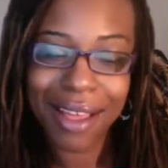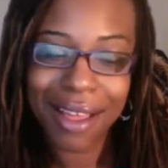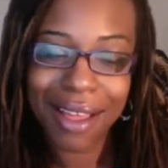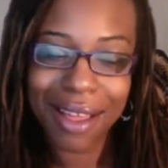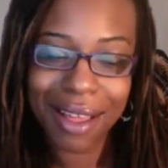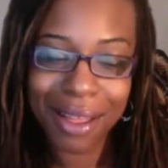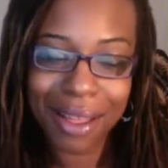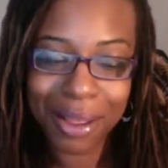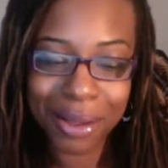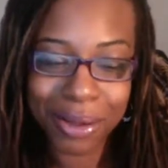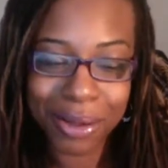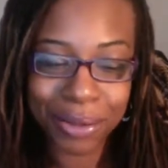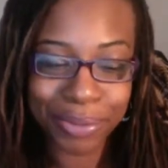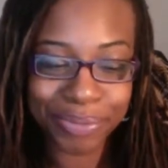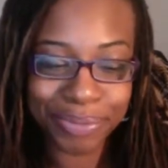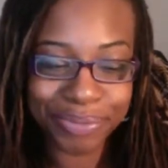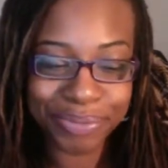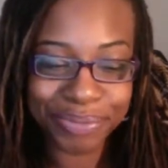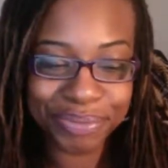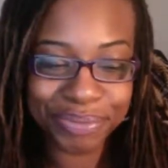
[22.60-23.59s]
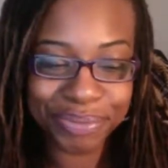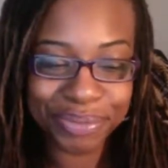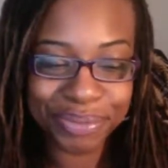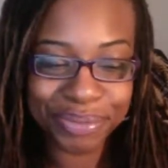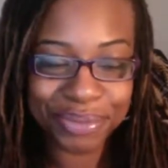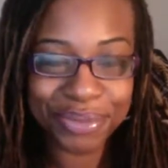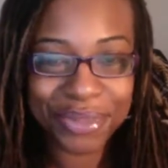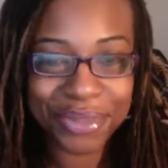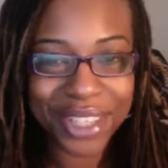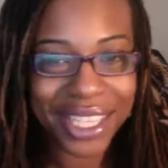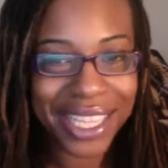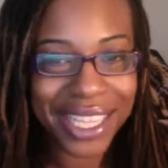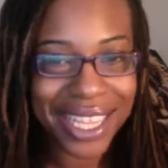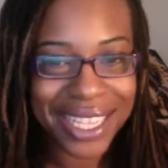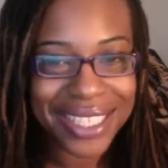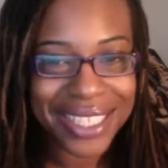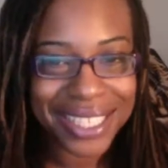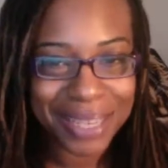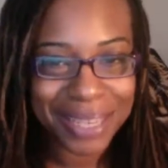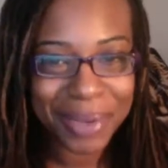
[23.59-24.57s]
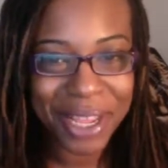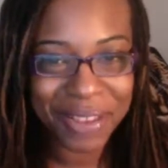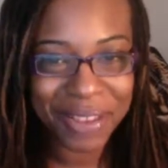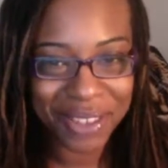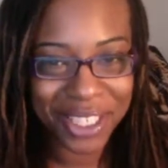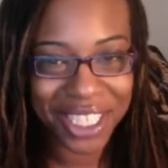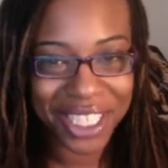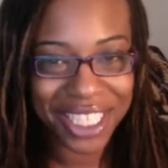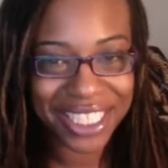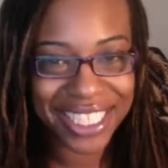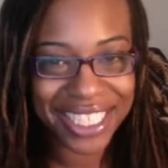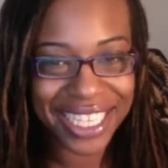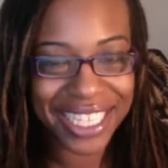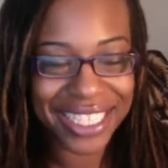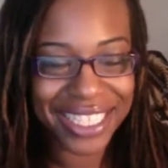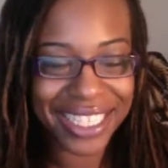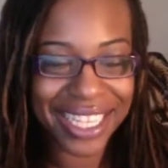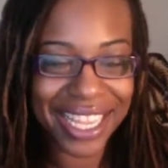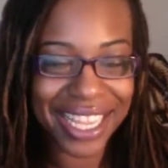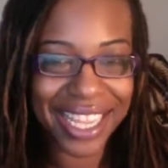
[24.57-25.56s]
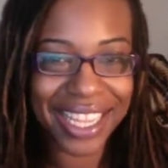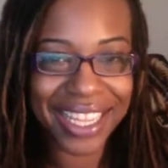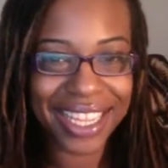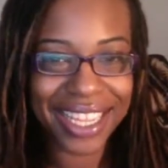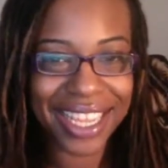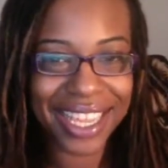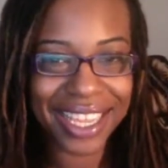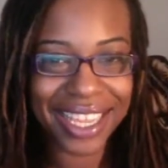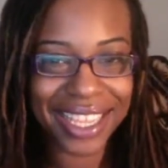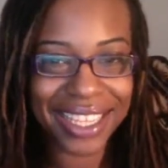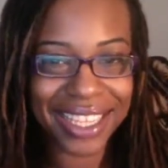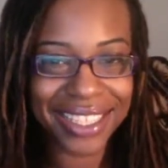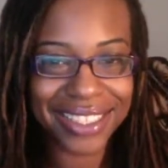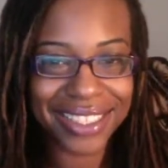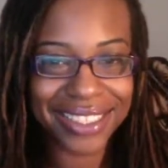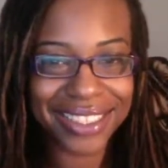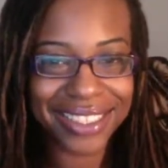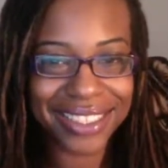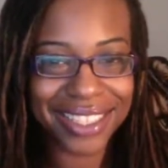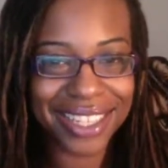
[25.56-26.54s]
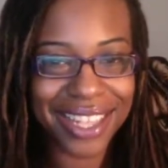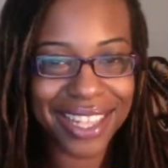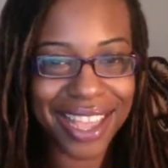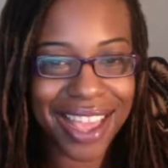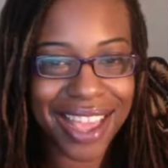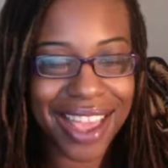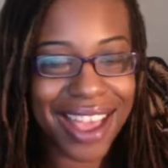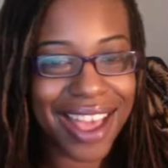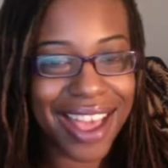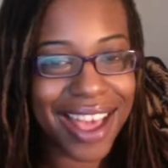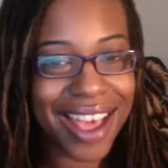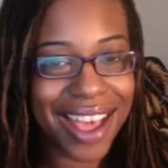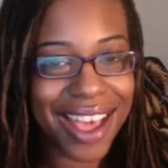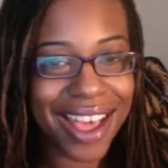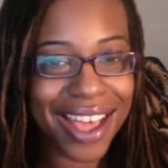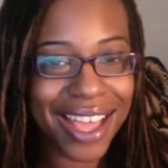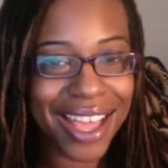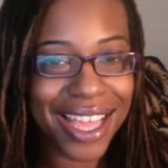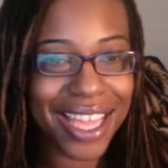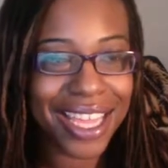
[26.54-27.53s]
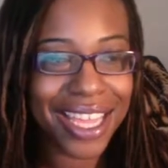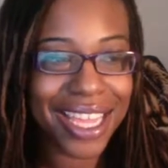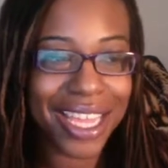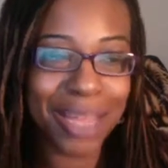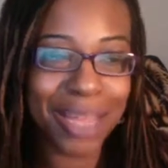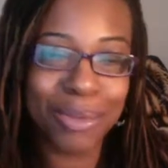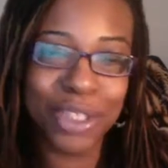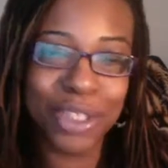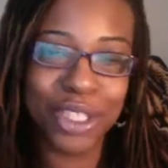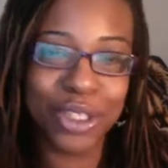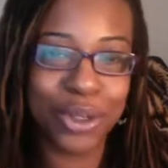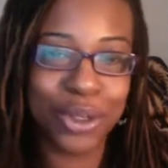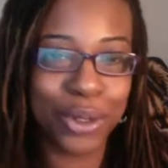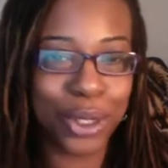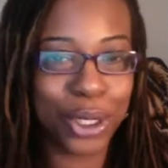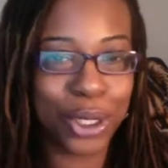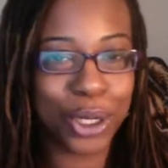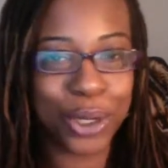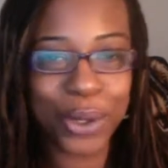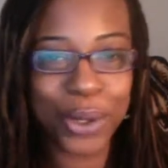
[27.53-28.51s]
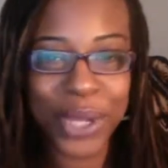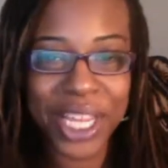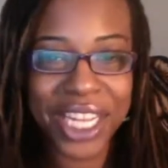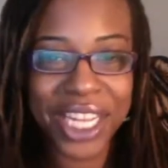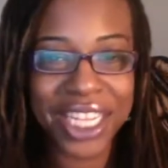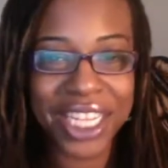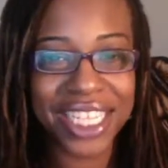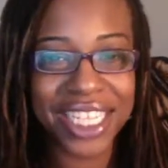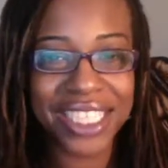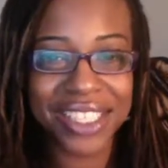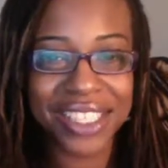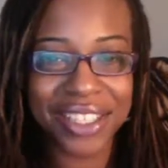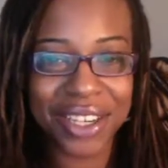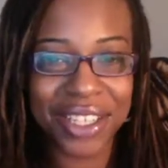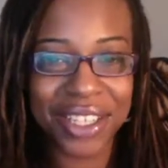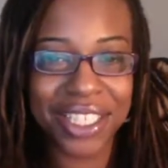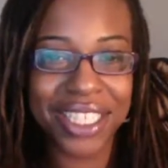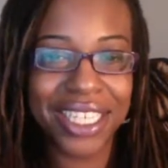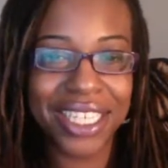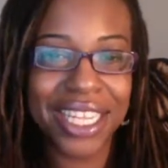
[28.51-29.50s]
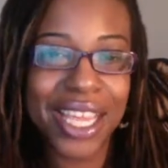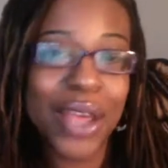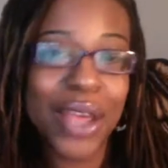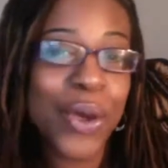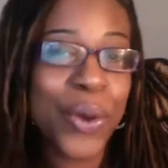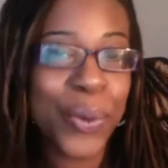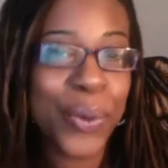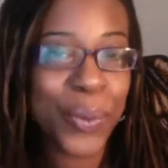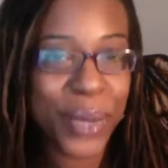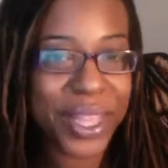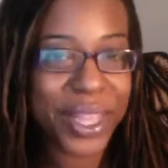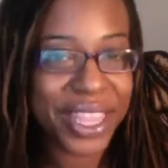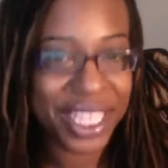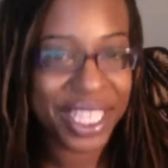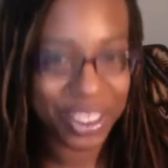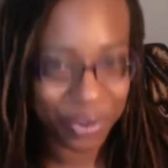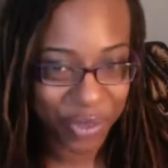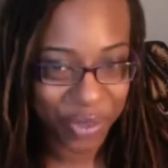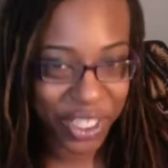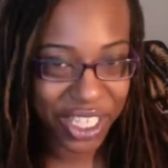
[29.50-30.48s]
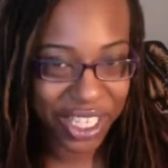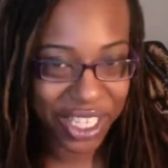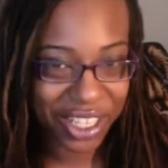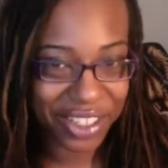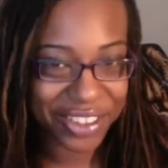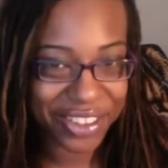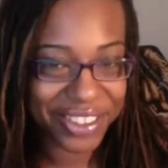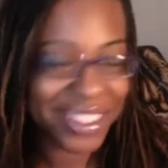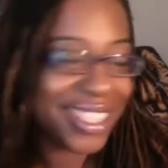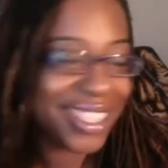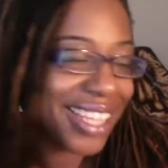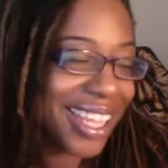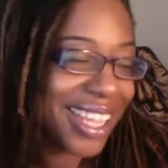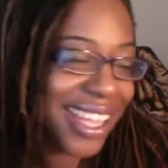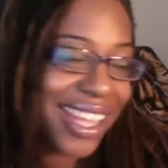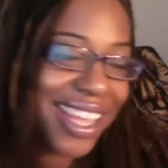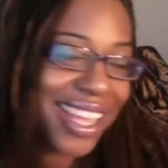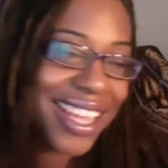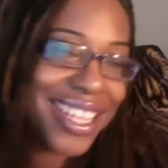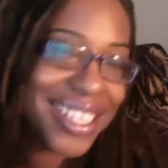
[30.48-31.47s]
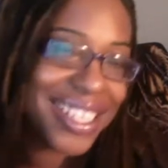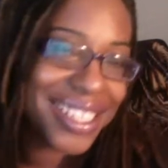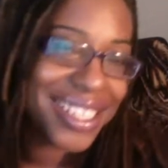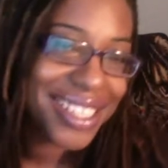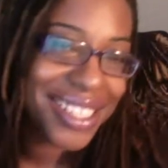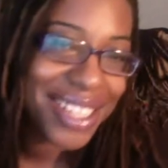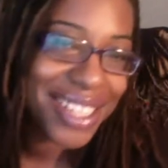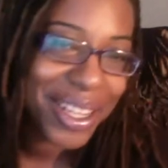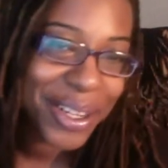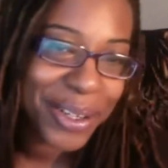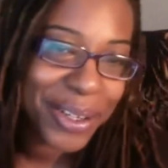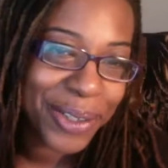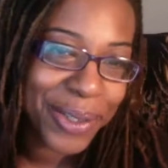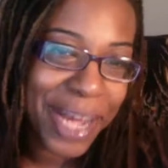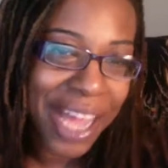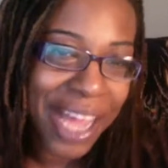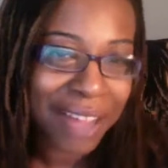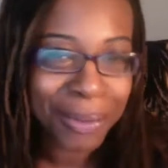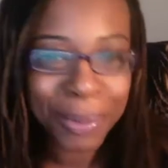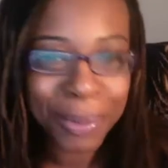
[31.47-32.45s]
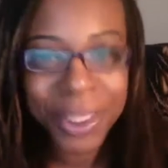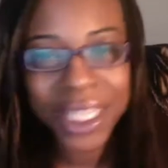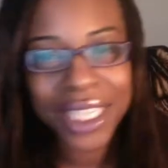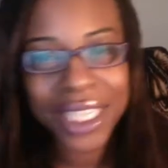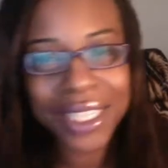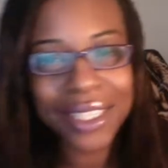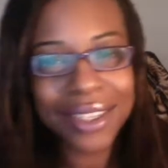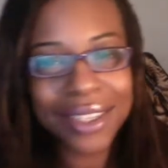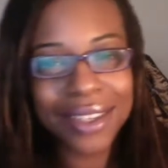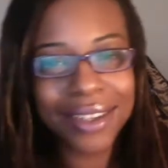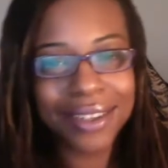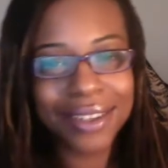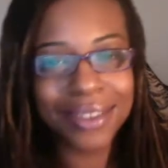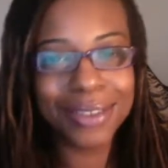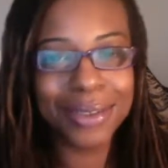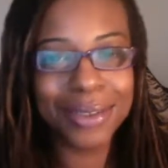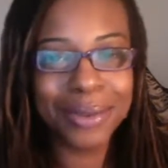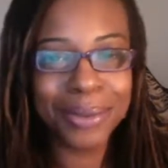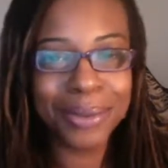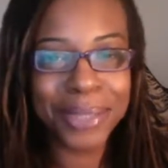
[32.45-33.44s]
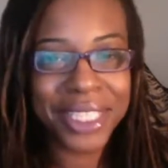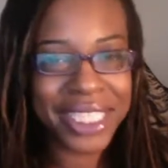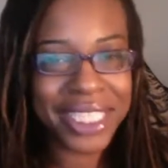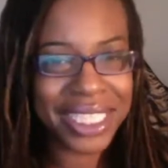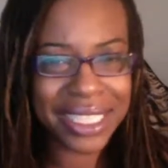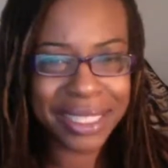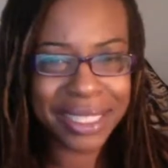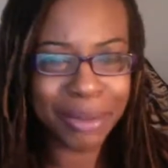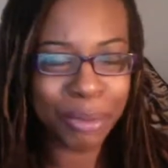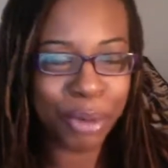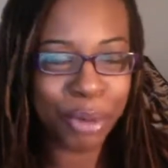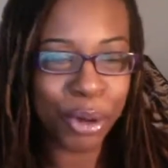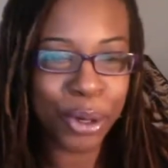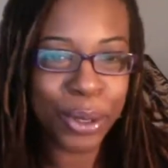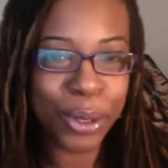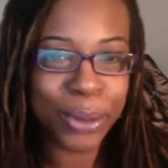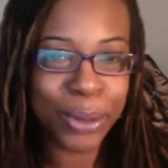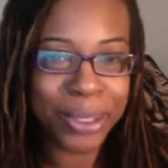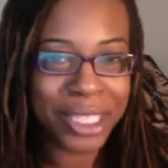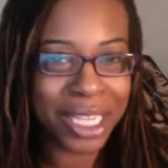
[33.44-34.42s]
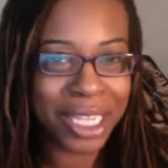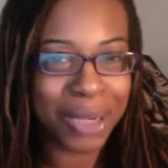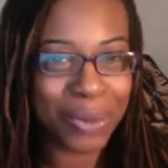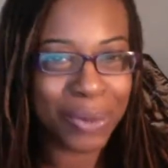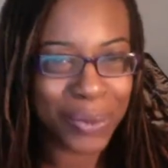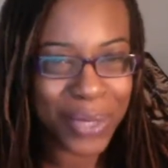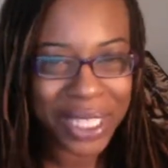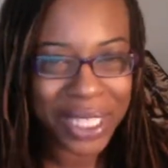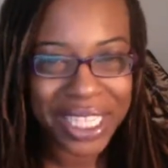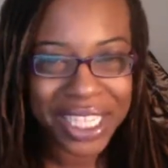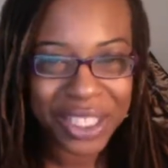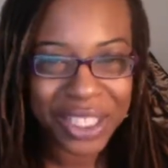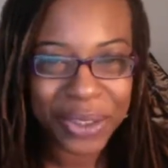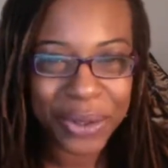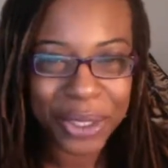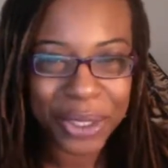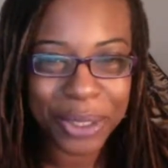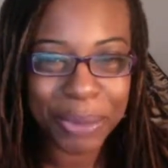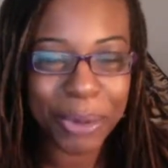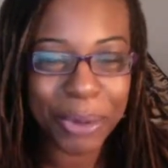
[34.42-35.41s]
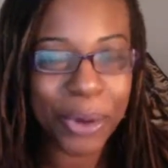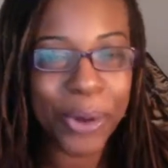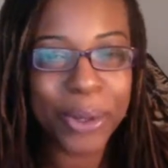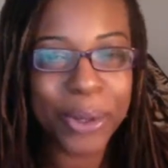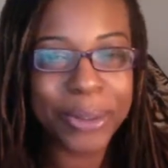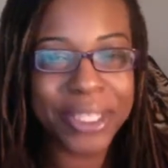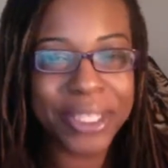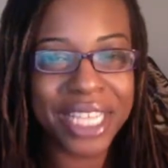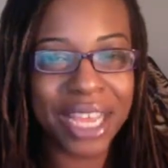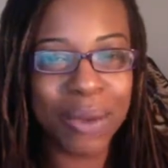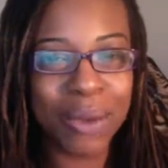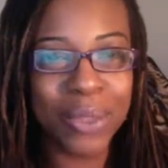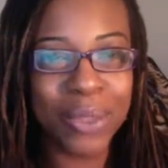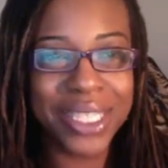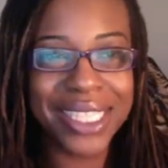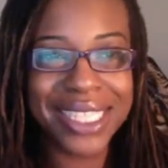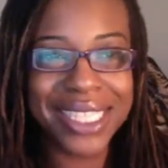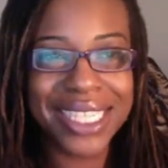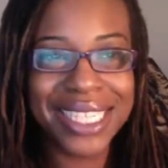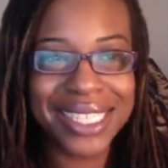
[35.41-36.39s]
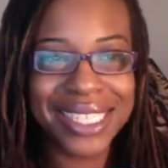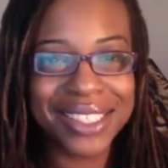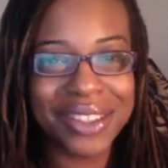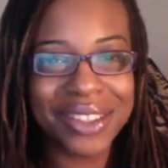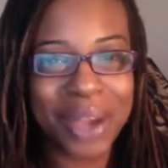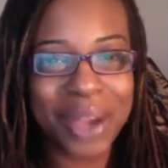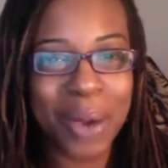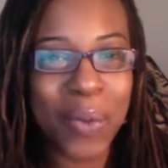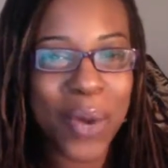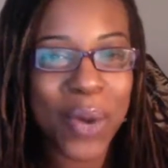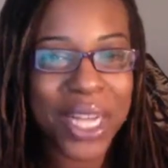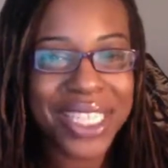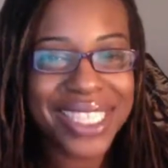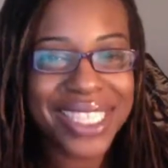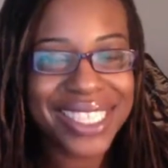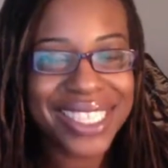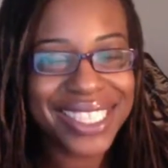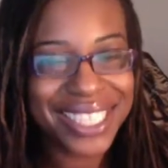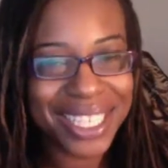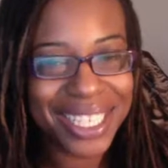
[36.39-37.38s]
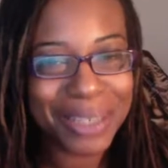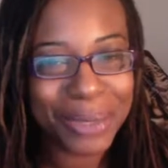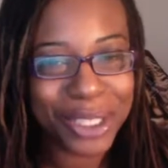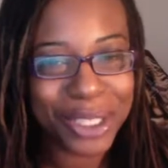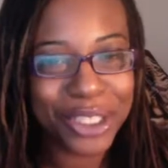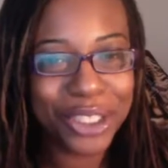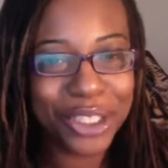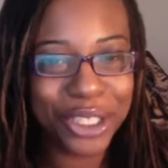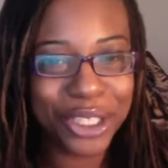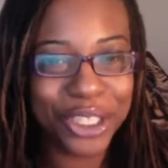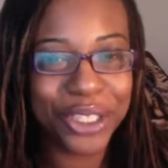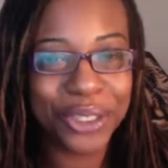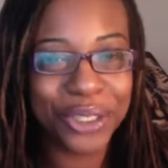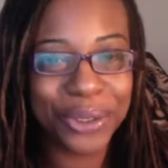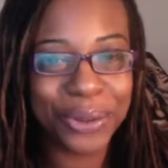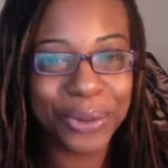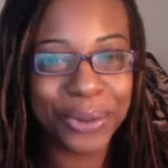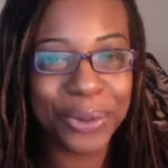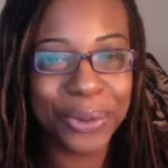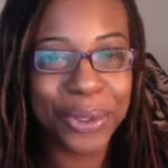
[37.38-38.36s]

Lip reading: I'm having a good day today, and I am just going to go ahead and get started with this video. So I've been sent some poems. I really enjoyed the poems that I was sent, so I wanted to share with you